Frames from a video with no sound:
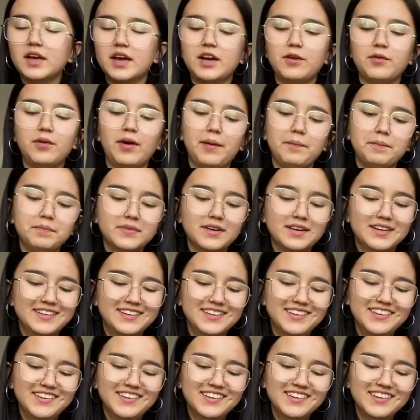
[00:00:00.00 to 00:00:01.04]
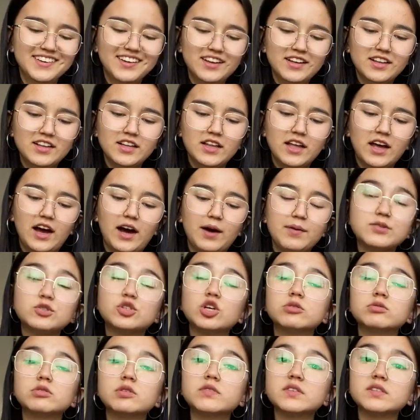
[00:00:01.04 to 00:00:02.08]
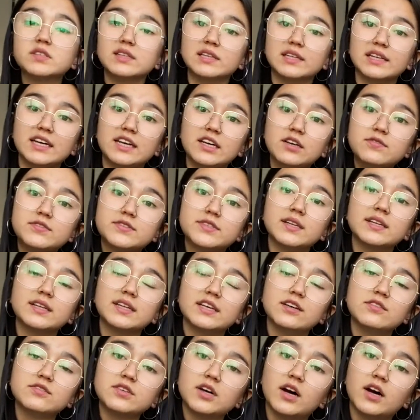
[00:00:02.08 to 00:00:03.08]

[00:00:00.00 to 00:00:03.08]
Anyway, in terms of its leaves, the leaves